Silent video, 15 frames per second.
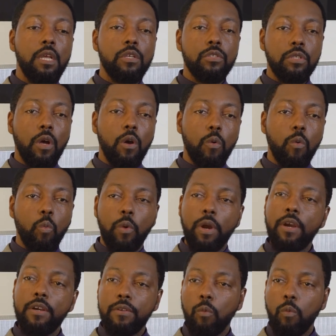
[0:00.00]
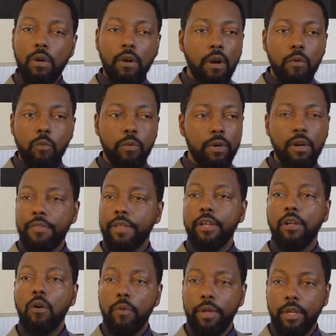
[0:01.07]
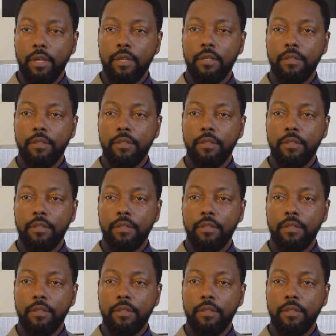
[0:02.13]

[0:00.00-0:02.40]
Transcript: So where are they going?